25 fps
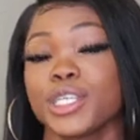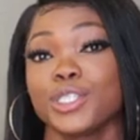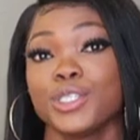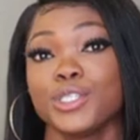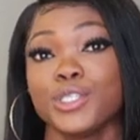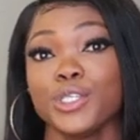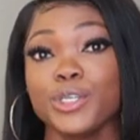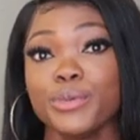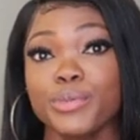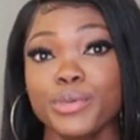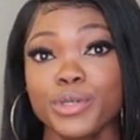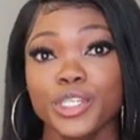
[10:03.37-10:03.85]

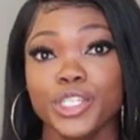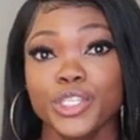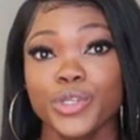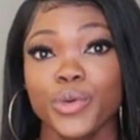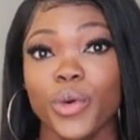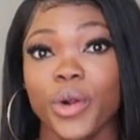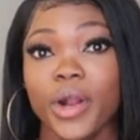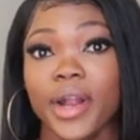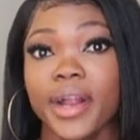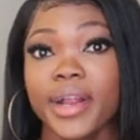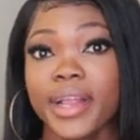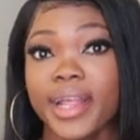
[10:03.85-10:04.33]
super
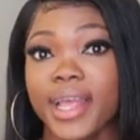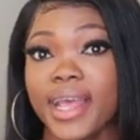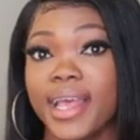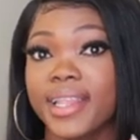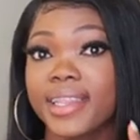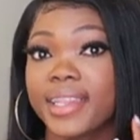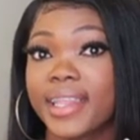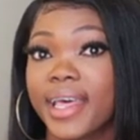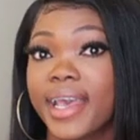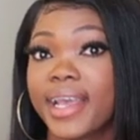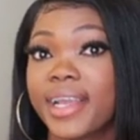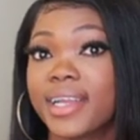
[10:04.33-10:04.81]
short
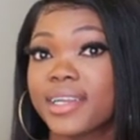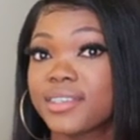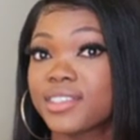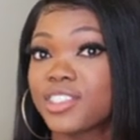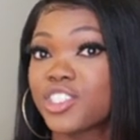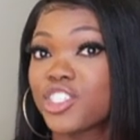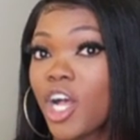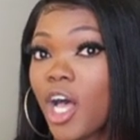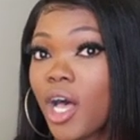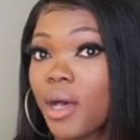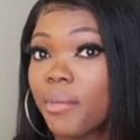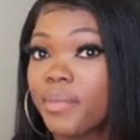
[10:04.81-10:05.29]
and like
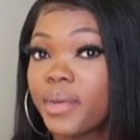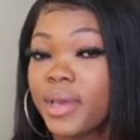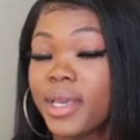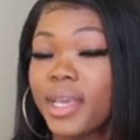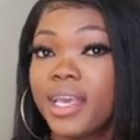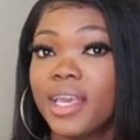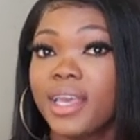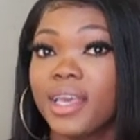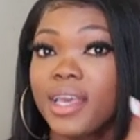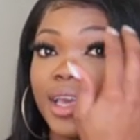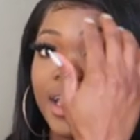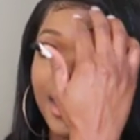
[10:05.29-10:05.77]

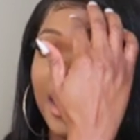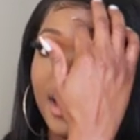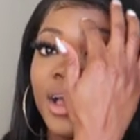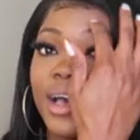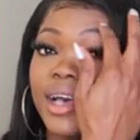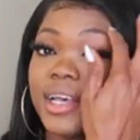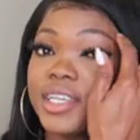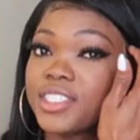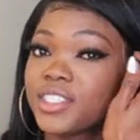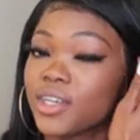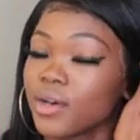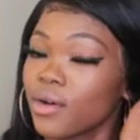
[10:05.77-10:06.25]
choppy,
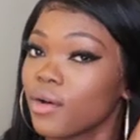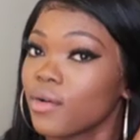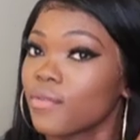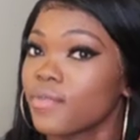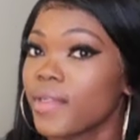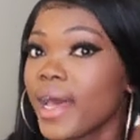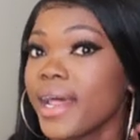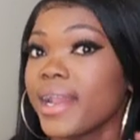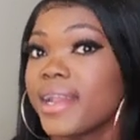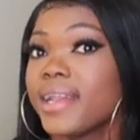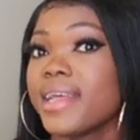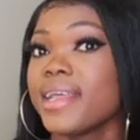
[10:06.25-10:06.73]
so
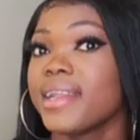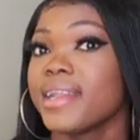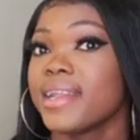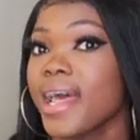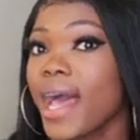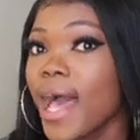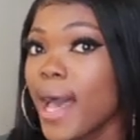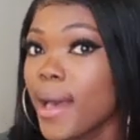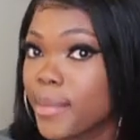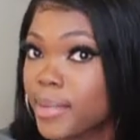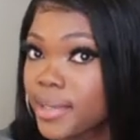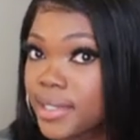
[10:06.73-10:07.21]
that didn't
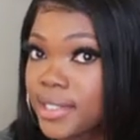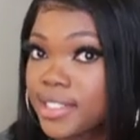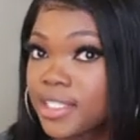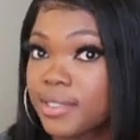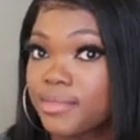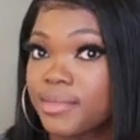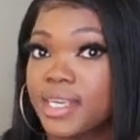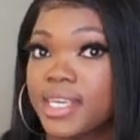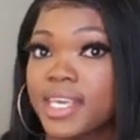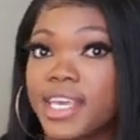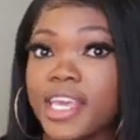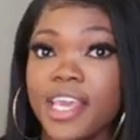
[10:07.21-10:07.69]
happen to
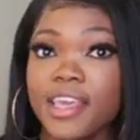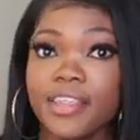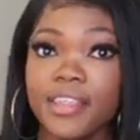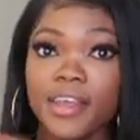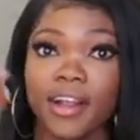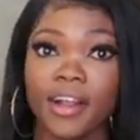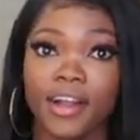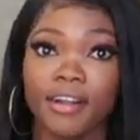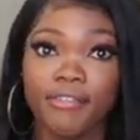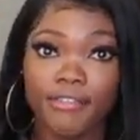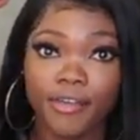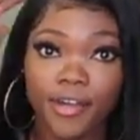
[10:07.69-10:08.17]
me
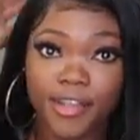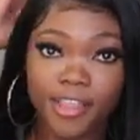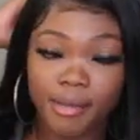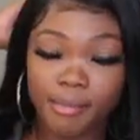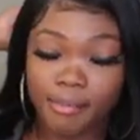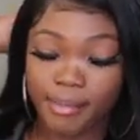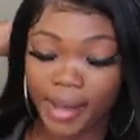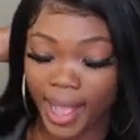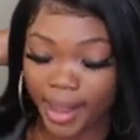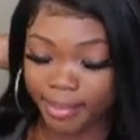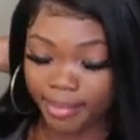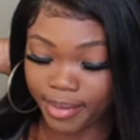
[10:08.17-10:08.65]
either. For the
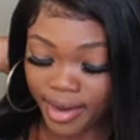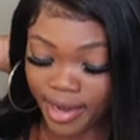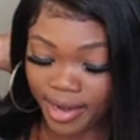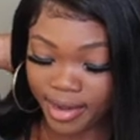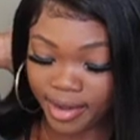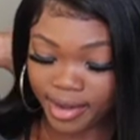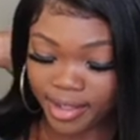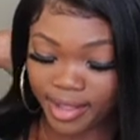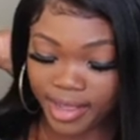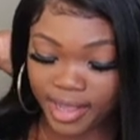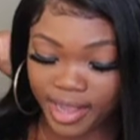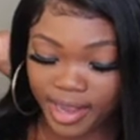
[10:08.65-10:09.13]
back part
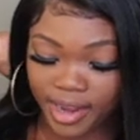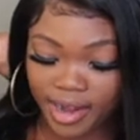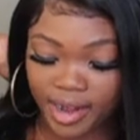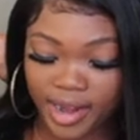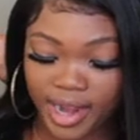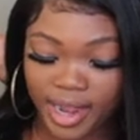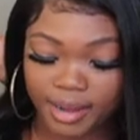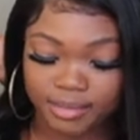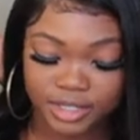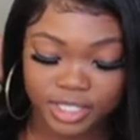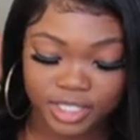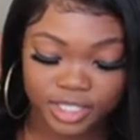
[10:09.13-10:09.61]
of the hair,
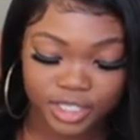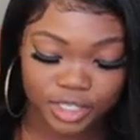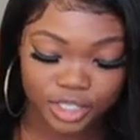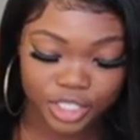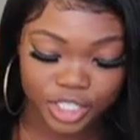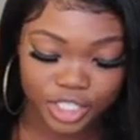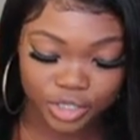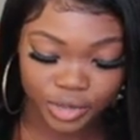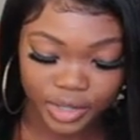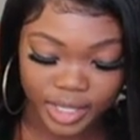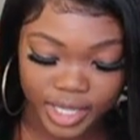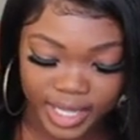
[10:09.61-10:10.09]
I'm just going
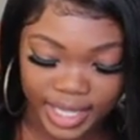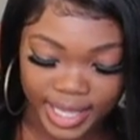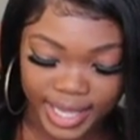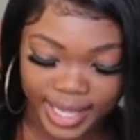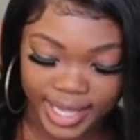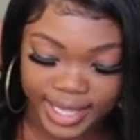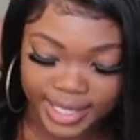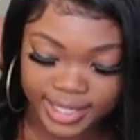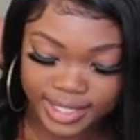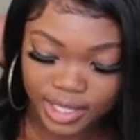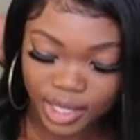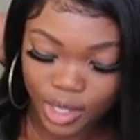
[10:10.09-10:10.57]
to show you
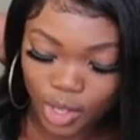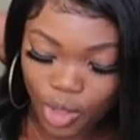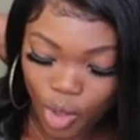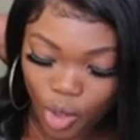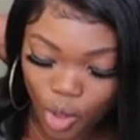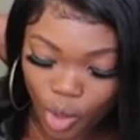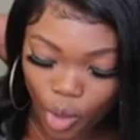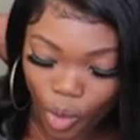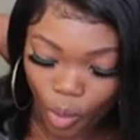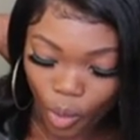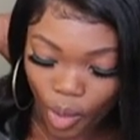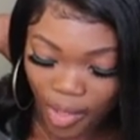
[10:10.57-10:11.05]
guys
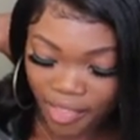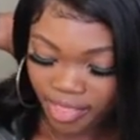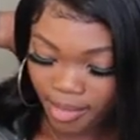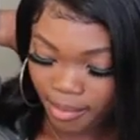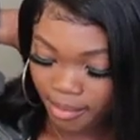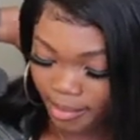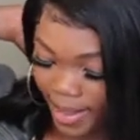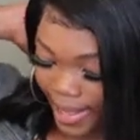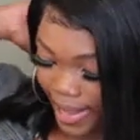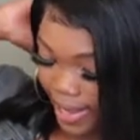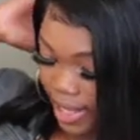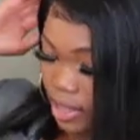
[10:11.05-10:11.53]
what the
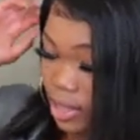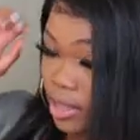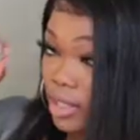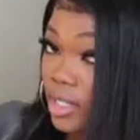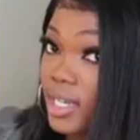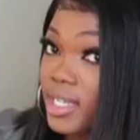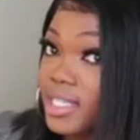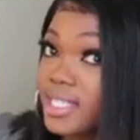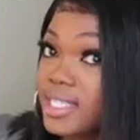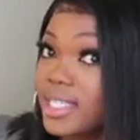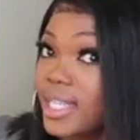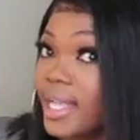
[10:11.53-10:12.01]
back
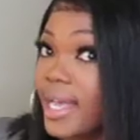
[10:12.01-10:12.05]
looks